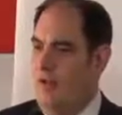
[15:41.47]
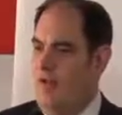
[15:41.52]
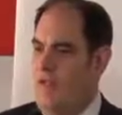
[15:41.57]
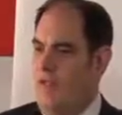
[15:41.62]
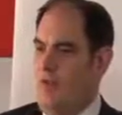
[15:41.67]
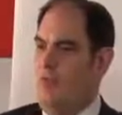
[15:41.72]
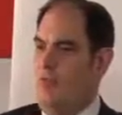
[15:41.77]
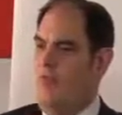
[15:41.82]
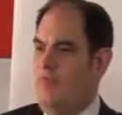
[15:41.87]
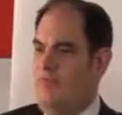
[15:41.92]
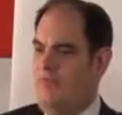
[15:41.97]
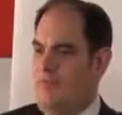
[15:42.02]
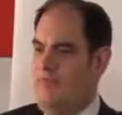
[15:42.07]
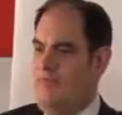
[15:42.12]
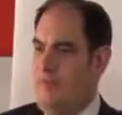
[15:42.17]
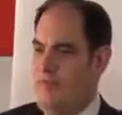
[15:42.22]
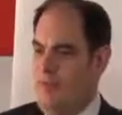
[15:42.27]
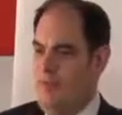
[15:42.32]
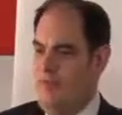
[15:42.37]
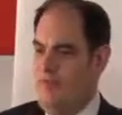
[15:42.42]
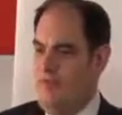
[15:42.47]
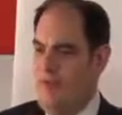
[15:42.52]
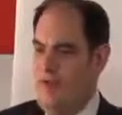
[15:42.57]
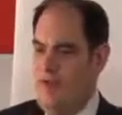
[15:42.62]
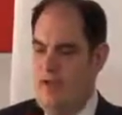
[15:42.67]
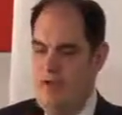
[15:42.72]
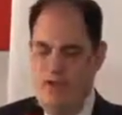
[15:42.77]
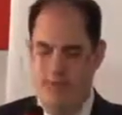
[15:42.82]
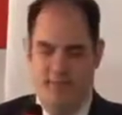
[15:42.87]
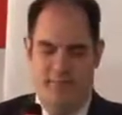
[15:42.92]
and wants to focus
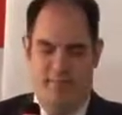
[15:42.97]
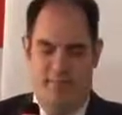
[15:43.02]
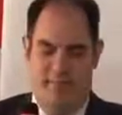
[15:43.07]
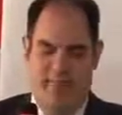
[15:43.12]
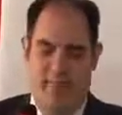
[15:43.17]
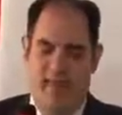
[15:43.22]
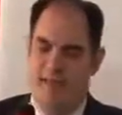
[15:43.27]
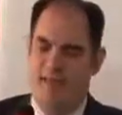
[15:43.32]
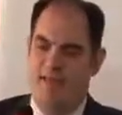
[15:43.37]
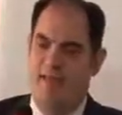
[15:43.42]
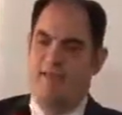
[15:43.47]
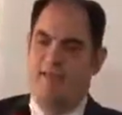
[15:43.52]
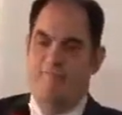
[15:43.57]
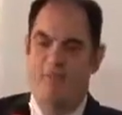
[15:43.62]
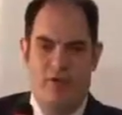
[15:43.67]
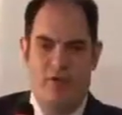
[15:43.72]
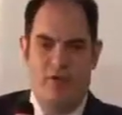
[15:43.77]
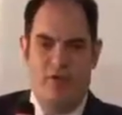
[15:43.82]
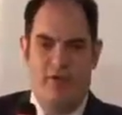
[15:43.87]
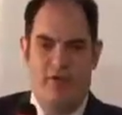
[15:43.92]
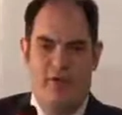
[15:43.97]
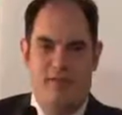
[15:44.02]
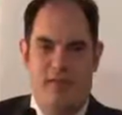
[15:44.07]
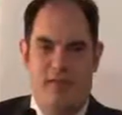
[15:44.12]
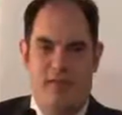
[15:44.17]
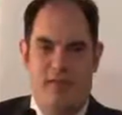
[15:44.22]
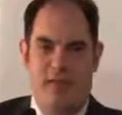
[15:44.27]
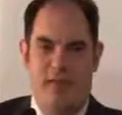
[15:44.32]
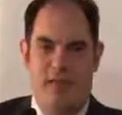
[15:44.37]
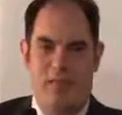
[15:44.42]
on. And they focus on
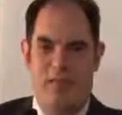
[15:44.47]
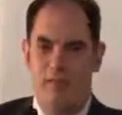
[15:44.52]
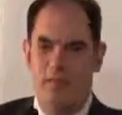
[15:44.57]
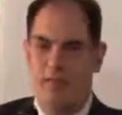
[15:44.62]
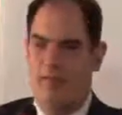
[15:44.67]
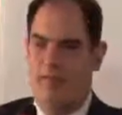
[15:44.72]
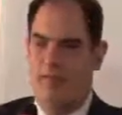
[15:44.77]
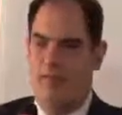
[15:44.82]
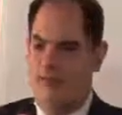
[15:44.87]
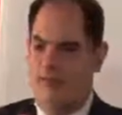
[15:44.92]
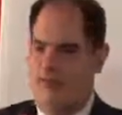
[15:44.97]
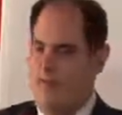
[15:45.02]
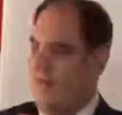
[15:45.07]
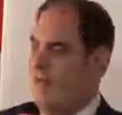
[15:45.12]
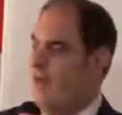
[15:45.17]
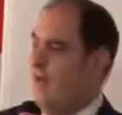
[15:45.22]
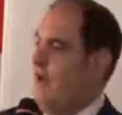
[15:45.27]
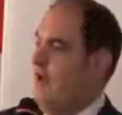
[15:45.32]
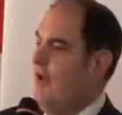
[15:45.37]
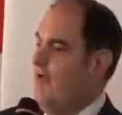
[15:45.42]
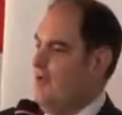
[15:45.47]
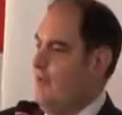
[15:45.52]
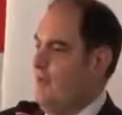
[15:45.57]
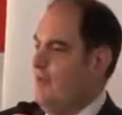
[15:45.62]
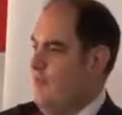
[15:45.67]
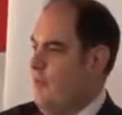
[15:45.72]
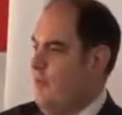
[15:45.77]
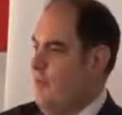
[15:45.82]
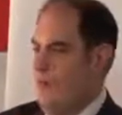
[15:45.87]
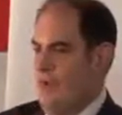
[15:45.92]
those capabilities and other countries
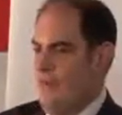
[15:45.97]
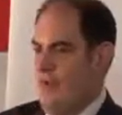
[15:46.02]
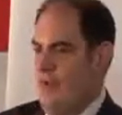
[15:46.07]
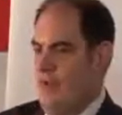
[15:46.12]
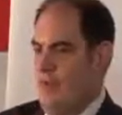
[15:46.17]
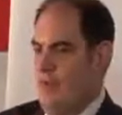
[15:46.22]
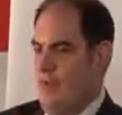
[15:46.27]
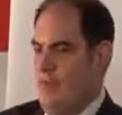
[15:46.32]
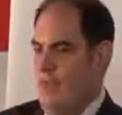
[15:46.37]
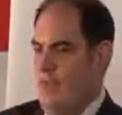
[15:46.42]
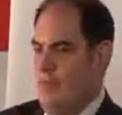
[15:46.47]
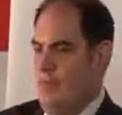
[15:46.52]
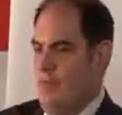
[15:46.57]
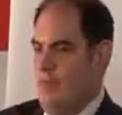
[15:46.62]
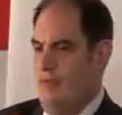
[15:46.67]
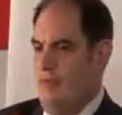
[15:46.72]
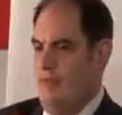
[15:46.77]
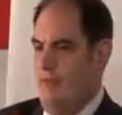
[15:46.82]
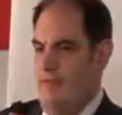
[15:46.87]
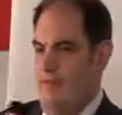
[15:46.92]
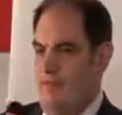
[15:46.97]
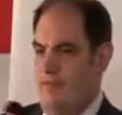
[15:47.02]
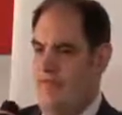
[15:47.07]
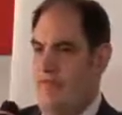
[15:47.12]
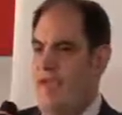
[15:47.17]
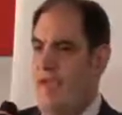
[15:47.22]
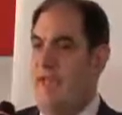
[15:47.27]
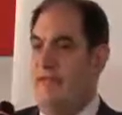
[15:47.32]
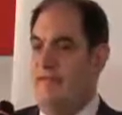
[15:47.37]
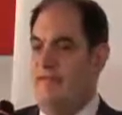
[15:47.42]
focus on other capabilities,
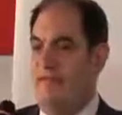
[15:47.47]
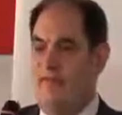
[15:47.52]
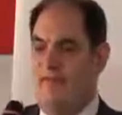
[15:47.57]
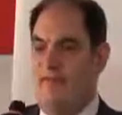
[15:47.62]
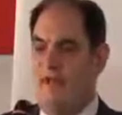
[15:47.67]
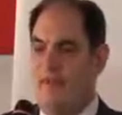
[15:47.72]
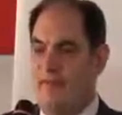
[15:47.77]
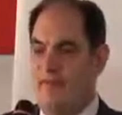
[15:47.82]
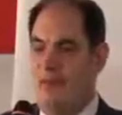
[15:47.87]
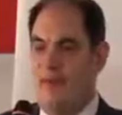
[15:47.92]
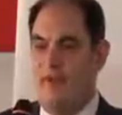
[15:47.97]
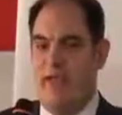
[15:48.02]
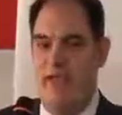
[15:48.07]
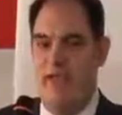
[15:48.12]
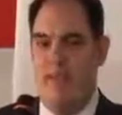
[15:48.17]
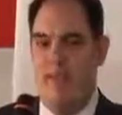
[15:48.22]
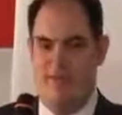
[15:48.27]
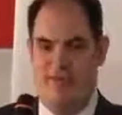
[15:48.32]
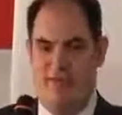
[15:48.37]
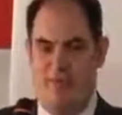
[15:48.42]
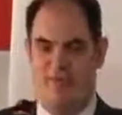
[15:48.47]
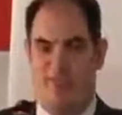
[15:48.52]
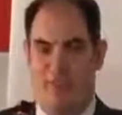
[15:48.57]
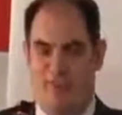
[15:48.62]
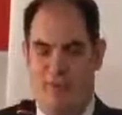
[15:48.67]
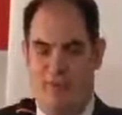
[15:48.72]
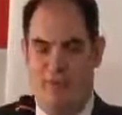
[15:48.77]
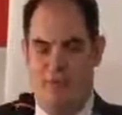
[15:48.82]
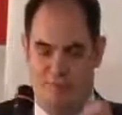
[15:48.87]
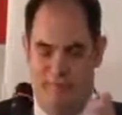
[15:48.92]
and together we have a
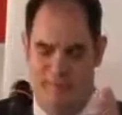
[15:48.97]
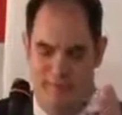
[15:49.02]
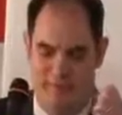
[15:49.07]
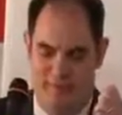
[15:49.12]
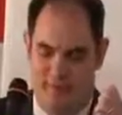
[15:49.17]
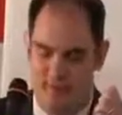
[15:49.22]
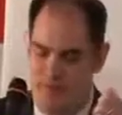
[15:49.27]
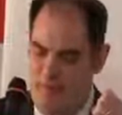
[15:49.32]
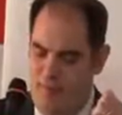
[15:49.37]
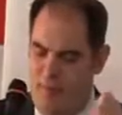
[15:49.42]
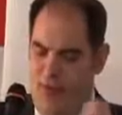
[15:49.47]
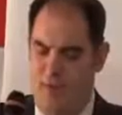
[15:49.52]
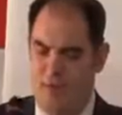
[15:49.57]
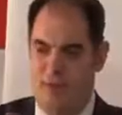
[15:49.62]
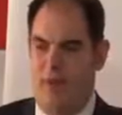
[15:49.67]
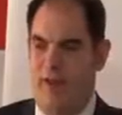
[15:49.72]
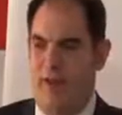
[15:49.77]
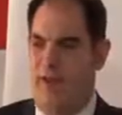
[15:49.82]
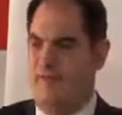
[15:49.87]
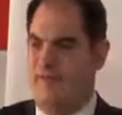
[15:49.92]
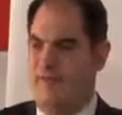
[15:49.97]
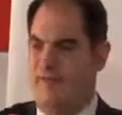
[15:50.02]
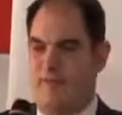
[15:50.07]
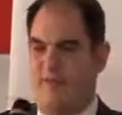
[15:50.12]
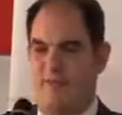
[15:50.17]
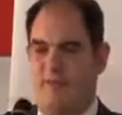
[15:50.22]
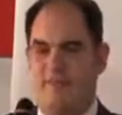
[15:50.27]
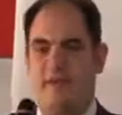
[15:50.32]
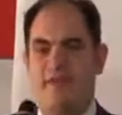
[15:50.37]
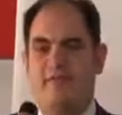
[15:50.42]
total,
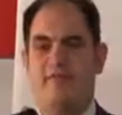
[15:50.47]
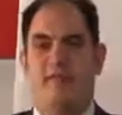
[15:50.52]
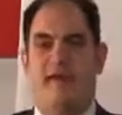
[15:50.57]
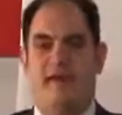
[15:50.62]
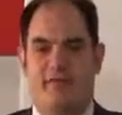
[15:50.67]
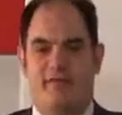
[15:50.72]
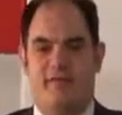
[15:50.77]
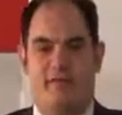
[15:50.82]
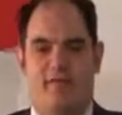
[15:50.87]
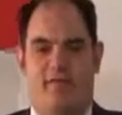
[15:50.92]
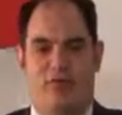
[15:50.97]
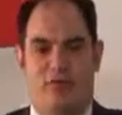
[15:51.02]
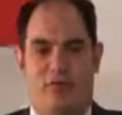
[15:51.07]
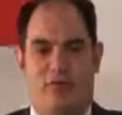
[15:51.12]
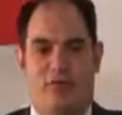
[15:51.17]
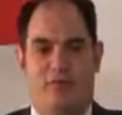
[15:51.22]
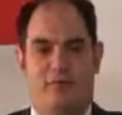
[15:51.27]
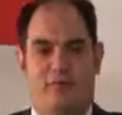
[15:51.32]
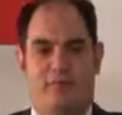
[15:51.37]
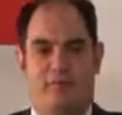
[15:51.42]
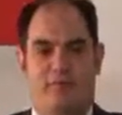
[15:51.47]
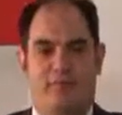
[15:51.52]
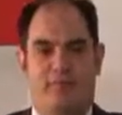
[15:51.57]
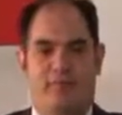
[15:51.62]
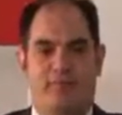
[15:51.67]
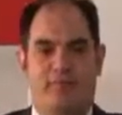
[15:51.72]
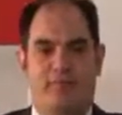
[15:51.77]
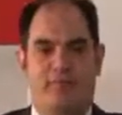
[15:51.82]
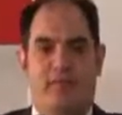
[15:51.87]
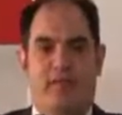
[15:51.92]
comprehensive, effective force.
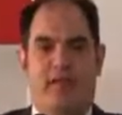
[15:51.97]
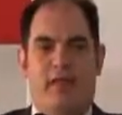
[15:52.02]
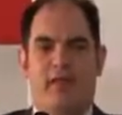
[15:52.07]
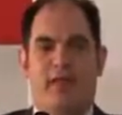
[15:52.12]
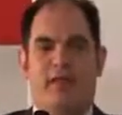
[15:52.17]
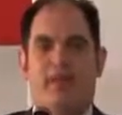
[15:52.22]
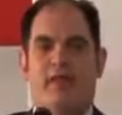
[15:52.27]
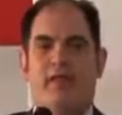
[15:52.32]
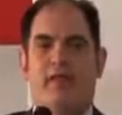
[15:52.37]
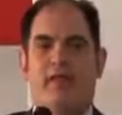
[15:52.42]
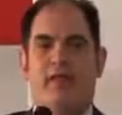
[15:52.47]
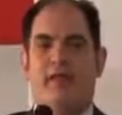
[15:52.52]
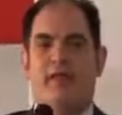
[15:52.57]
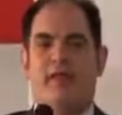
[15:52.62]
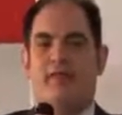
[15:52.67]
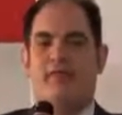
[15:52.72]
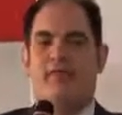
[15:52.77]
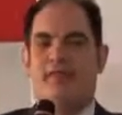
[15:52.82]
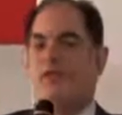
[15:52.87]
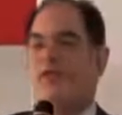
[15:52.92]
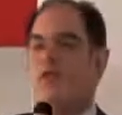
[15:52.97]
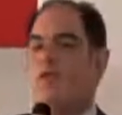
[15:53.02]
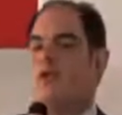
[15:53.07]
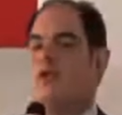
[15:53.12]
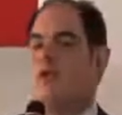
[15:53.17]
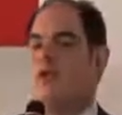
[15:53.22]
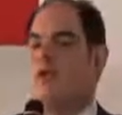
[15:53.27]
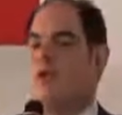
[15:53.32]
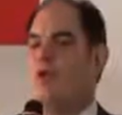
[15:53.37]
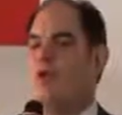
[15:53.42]
Does anyone
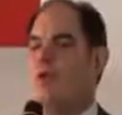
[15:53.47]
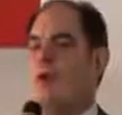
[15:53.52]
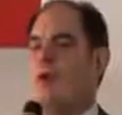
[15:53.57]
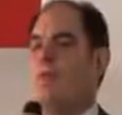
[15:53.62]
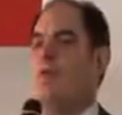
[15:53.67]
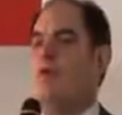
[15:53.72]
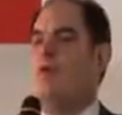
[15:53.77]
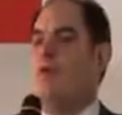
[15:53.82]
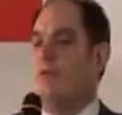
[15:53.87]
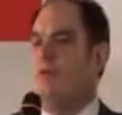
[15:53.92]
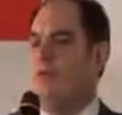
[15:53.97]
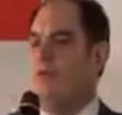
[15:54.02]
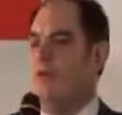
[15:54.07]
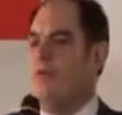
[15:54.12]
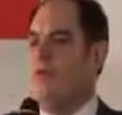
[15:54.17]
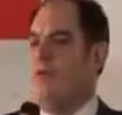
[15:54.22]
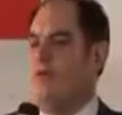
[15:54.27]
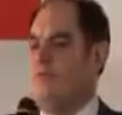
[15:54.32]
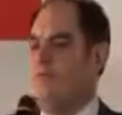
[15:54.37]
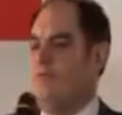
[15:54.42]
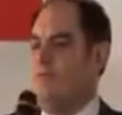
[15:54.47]
know what Poland does